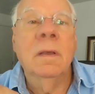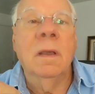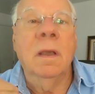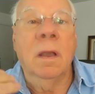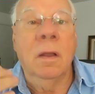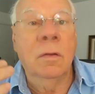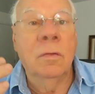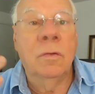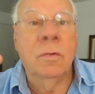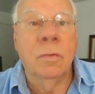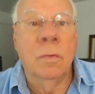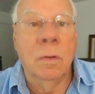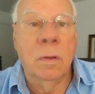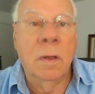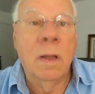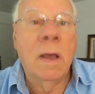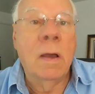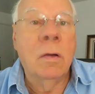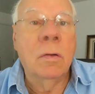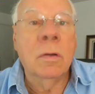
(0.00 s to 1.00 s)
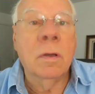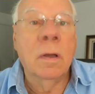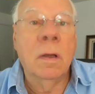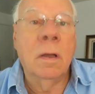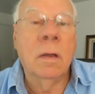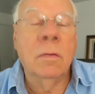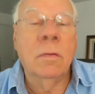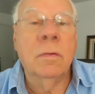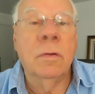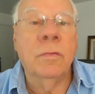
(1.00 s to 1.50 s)
and to allow
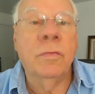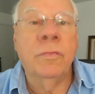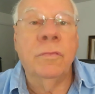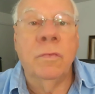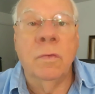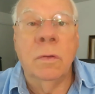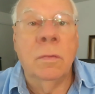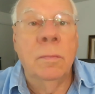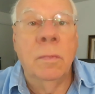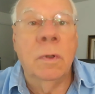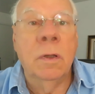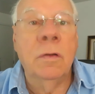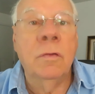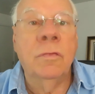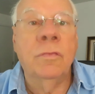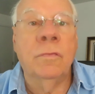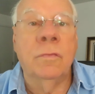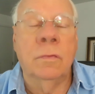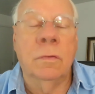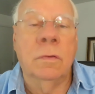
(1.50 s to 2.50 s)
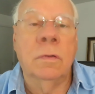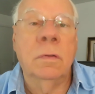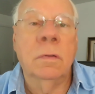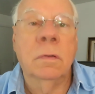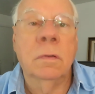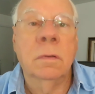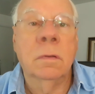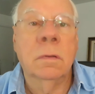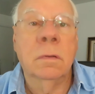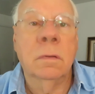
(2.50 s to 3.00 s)
Congress to administer
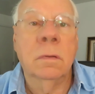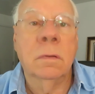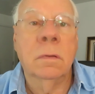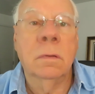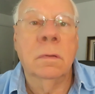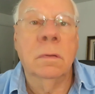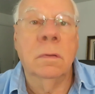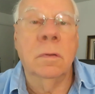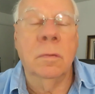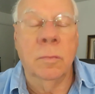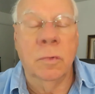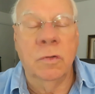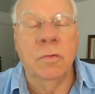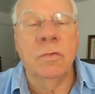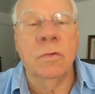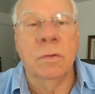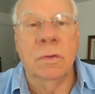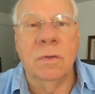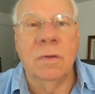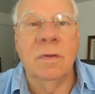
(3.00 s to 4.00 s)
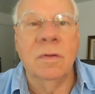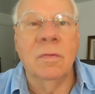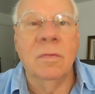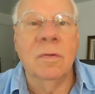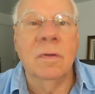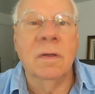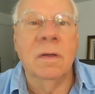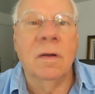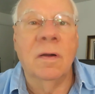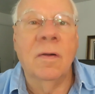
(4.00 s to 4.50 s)
the majority
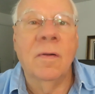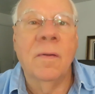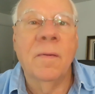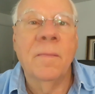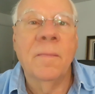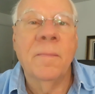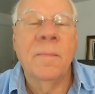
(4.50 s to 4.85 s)
will.